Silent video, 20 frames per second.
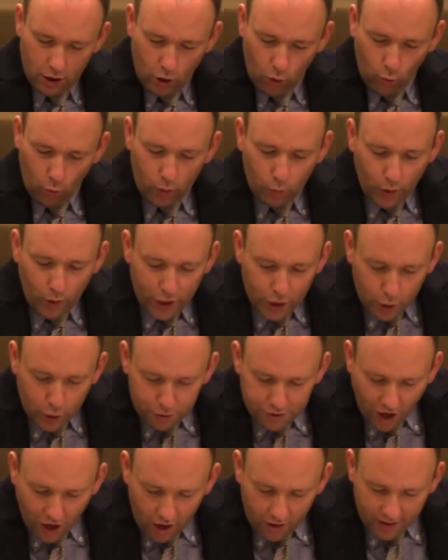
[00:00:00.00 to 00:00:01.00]
when we
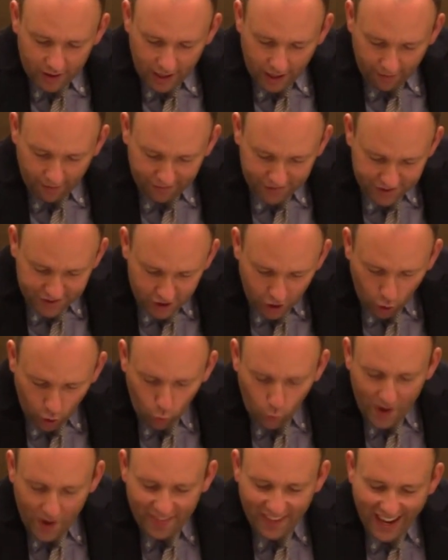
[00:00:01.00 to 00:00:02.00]
use our gifts
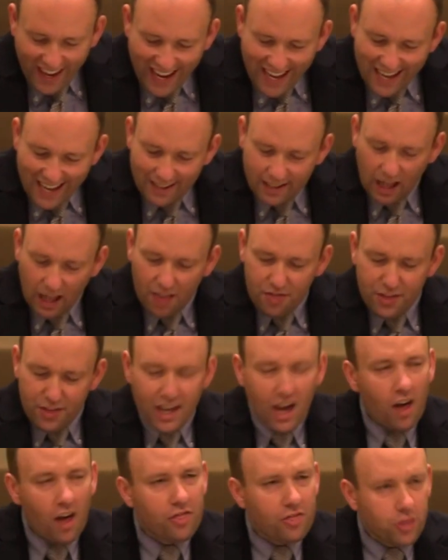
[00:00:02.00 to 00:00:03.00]
within
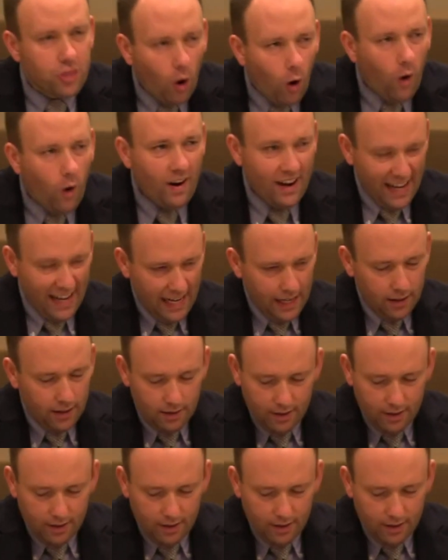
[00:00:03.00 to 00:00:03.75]
the authority